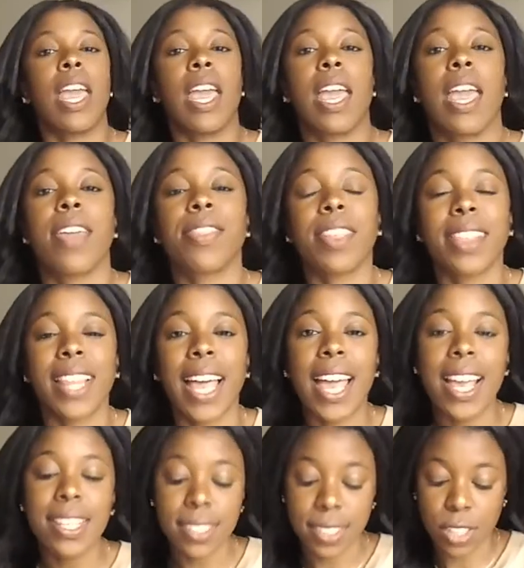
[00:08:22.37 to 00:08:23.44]
And the
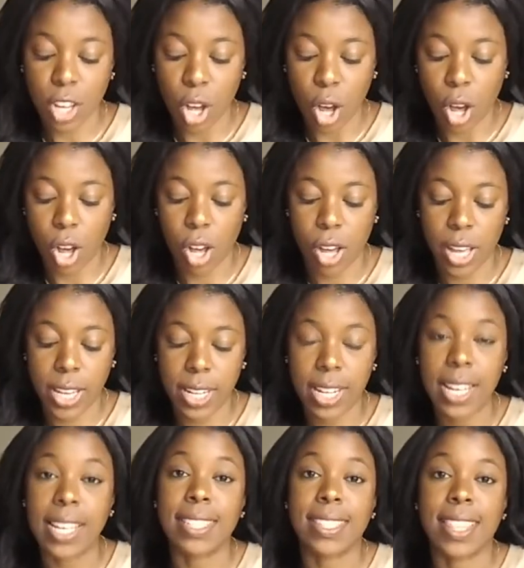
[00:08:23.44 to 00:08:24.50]
last con
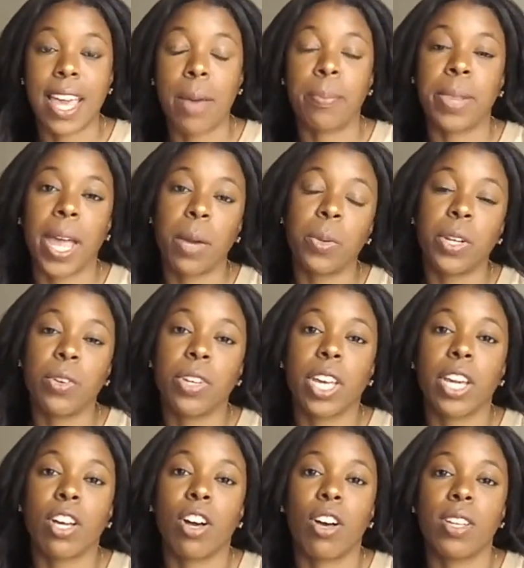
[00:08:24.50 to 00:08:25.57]
is that Plaquenil can
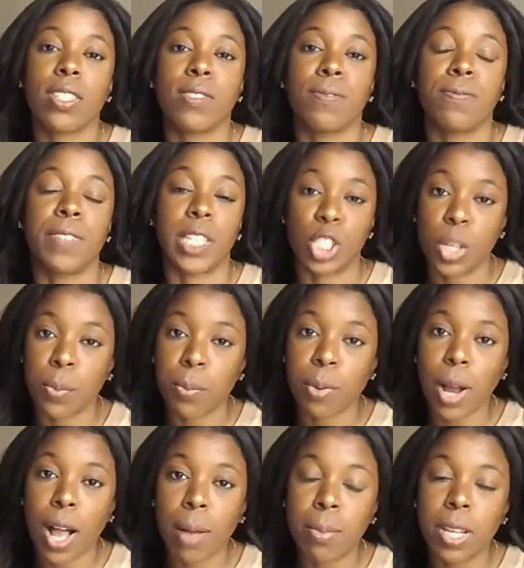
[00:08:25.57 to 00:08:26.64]
cause vision
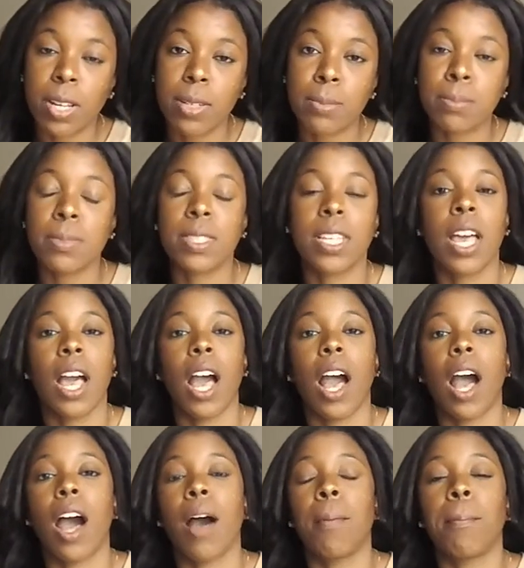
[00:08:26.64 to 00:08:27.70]
problems.
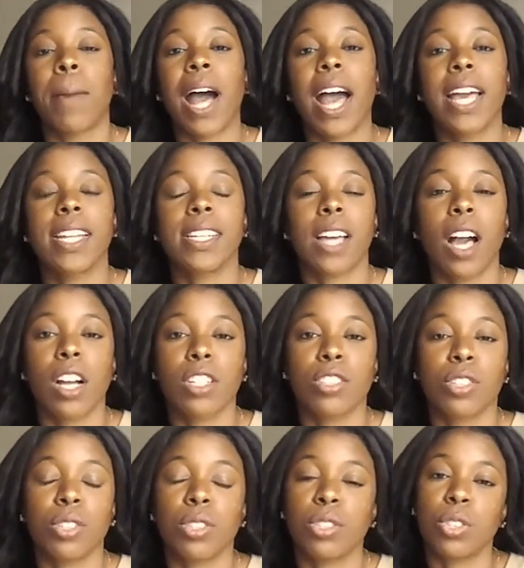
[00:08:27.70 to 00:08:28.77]
My
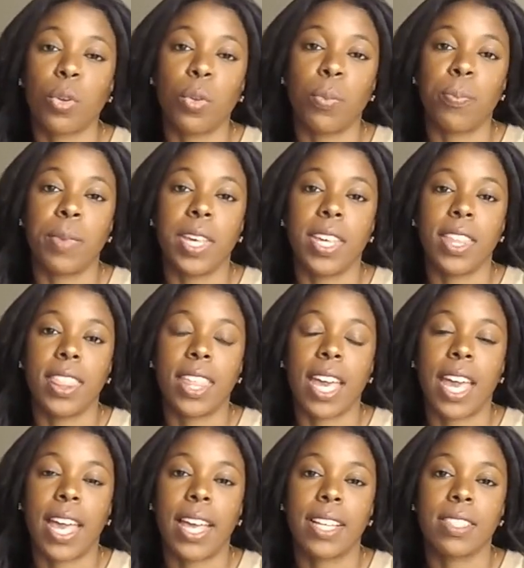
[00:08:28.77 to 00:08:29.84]
doctor told me
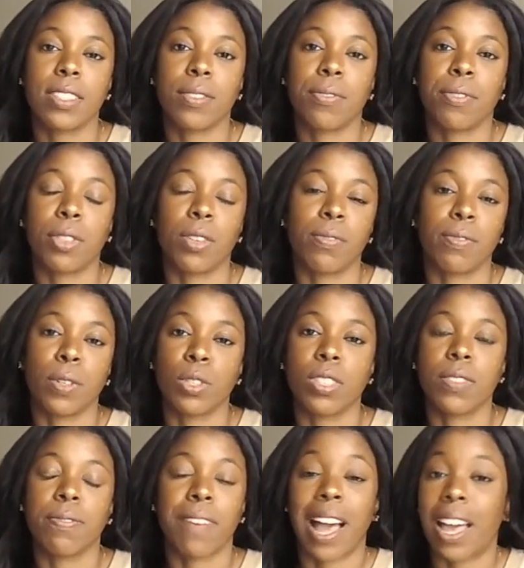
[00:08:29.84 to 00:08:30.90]
that for the first
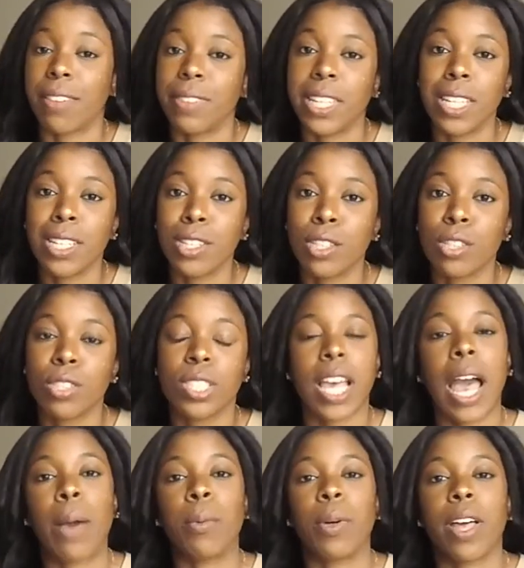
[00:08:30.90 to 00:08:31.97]
5 years
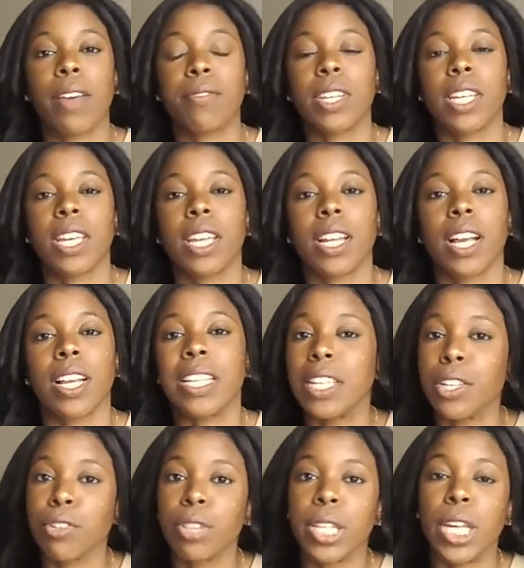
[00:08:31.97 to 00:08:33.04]
I will have to get a
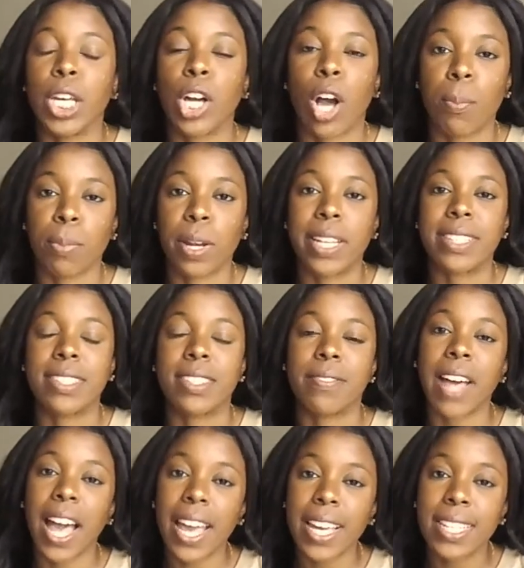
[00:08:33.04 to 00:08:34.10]
yearly comprehensive
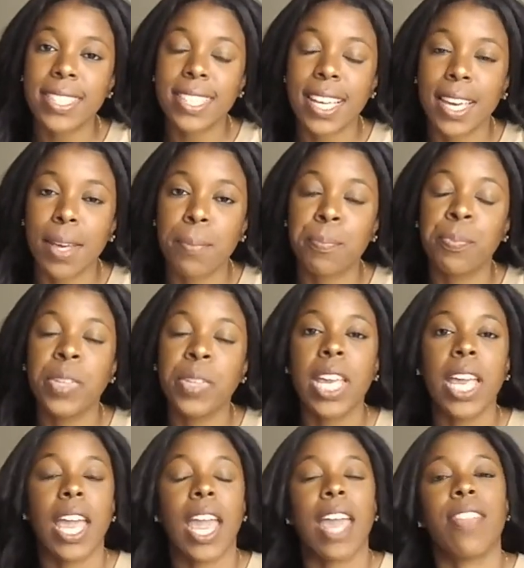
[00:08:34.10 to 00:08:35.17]
eye exam,
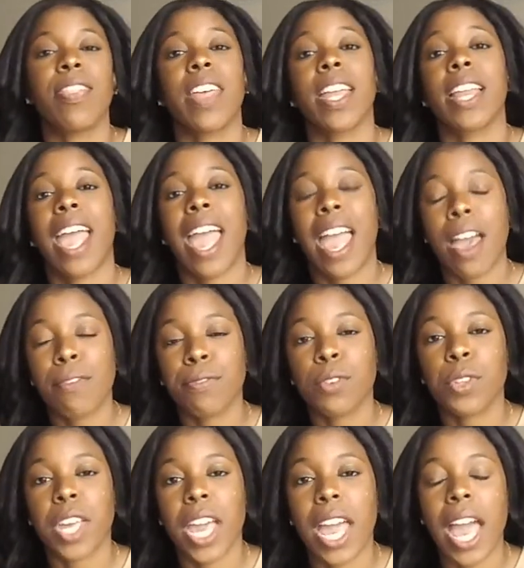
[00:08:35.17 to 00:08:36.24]
and then after
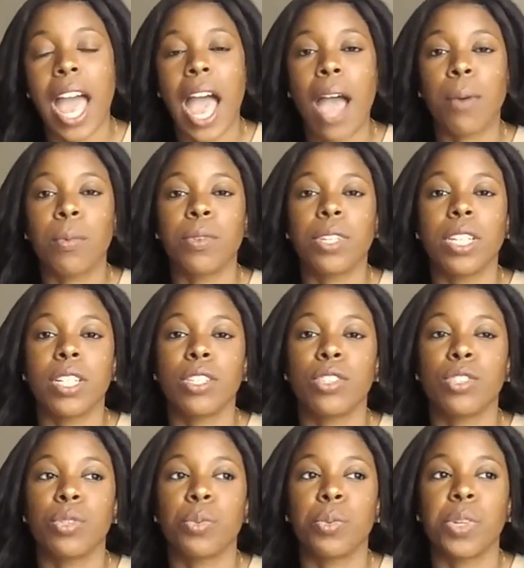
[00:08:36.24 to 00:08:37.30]
that I will need
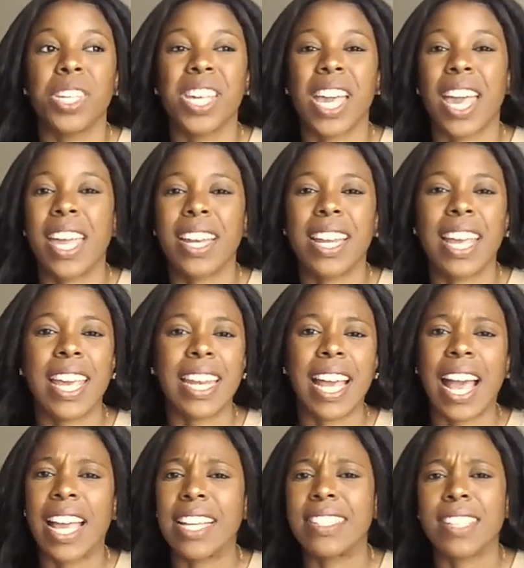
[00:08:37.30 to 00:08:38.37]
to get an
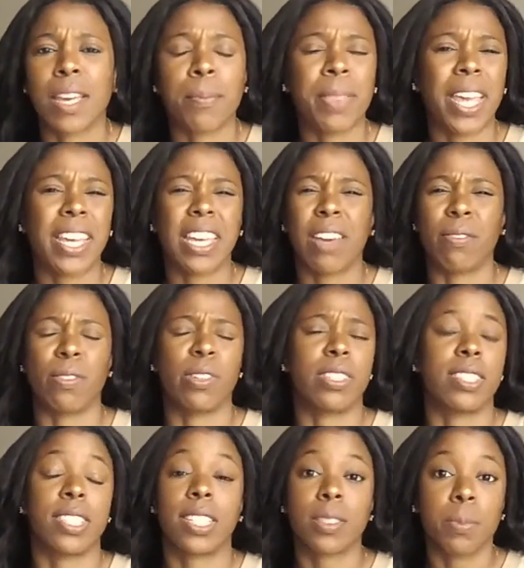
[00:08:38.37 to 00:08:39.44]
eye exam like every
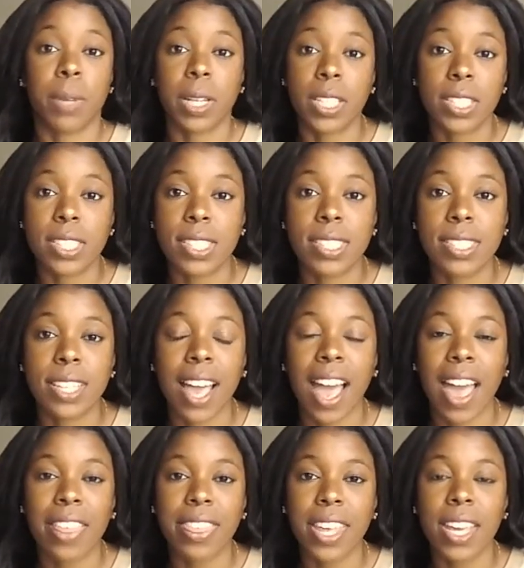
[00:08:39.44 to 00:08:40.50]
6 months, I
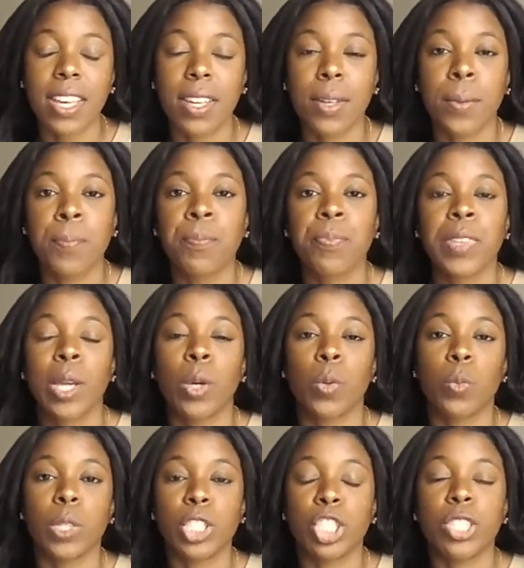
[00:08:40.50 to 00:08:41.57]
think,
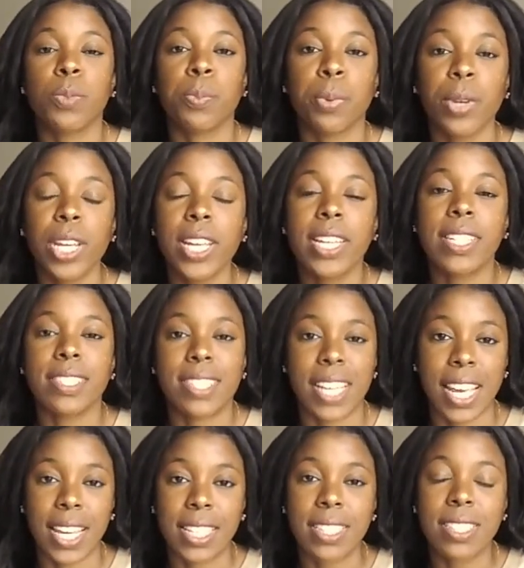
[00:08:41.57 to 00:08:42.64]
which is pretty
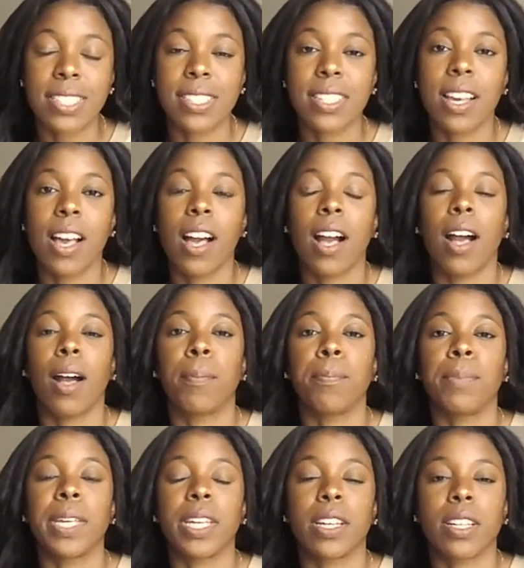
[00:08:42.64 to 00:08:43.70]
intense
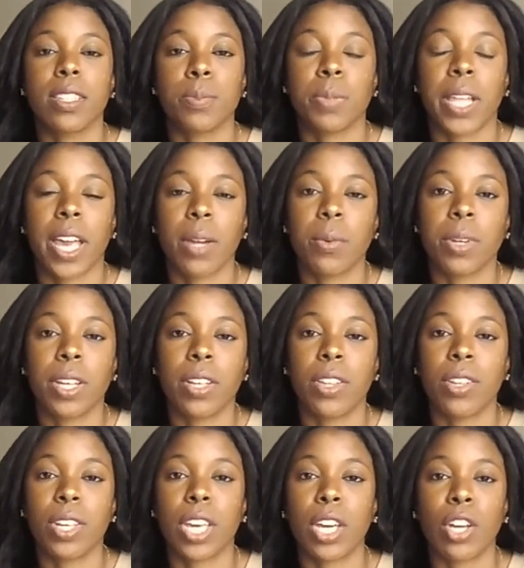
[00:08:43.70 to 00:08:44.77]
because Plaquenil
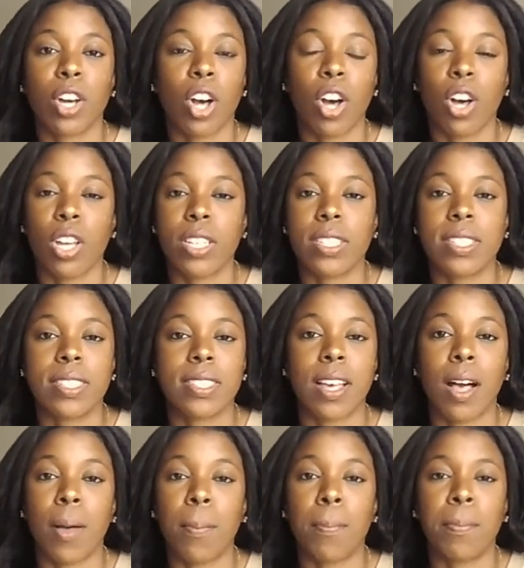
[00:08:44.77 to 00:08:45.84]
can cause
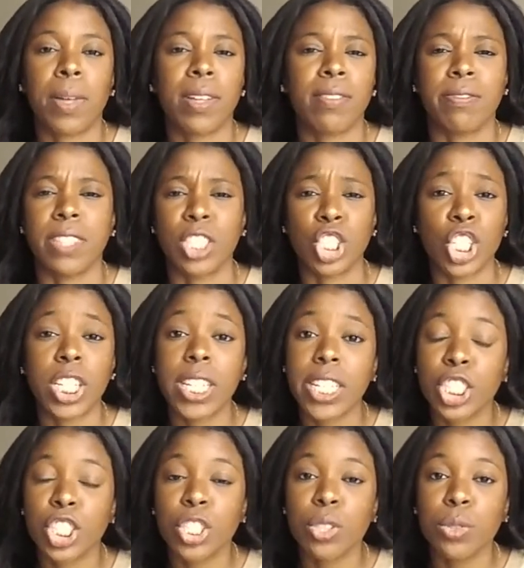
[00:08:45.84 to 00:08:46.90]
some vision
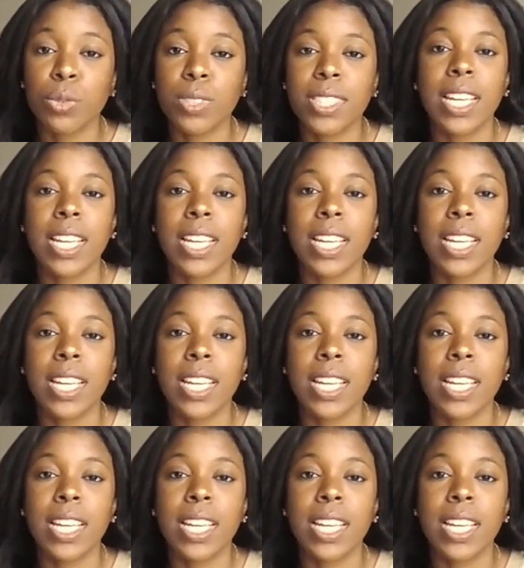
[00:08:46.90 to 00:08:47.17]
issues